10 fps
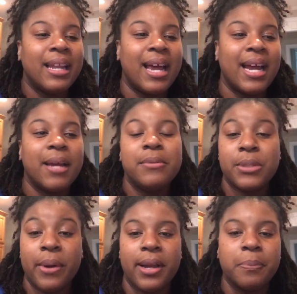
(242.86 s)
Like, it was
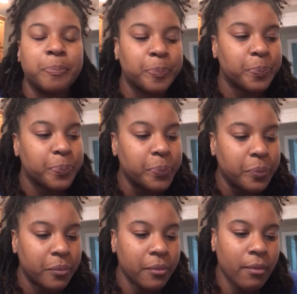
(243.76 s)
great.
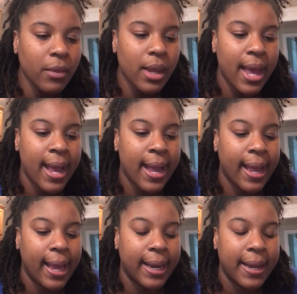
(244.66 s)

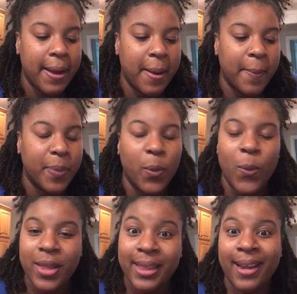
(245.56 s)
And the
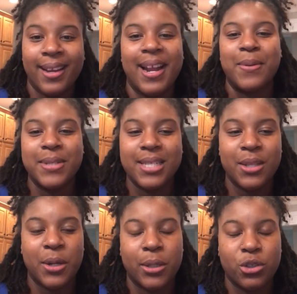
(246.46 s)
one thing that I was,
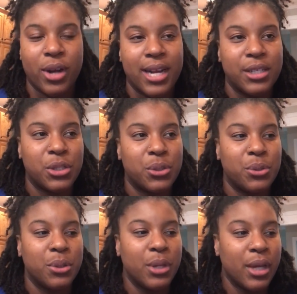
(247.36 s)
trying
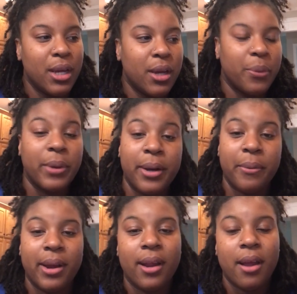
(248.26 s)
to
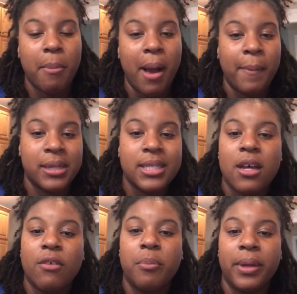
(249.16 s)
reiterate about
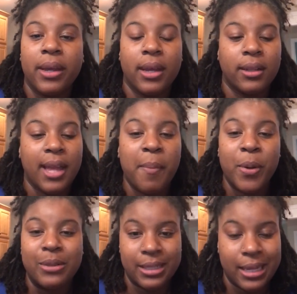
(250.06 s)
myself, being that
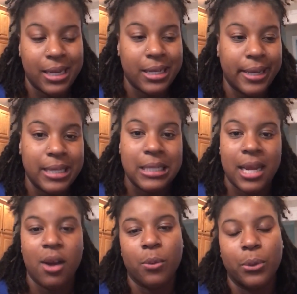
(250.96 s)
person that does
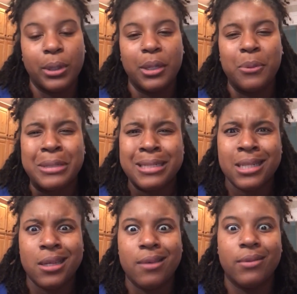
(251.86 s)
not really
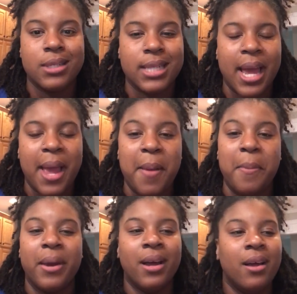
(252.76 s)
receive the
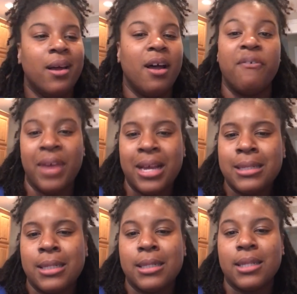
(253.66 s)
same
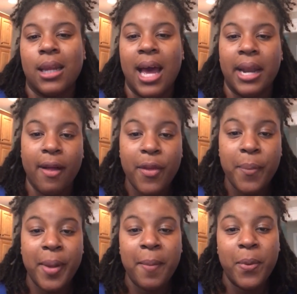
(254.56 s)
effects as a lot of other
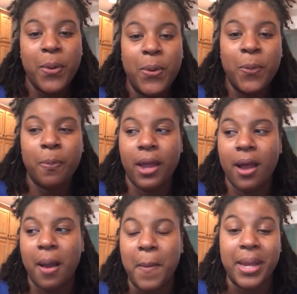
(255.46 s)
people
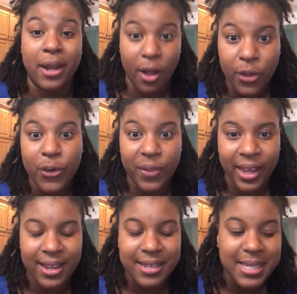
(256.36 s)
and other
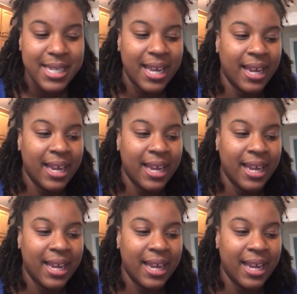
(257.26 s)
things,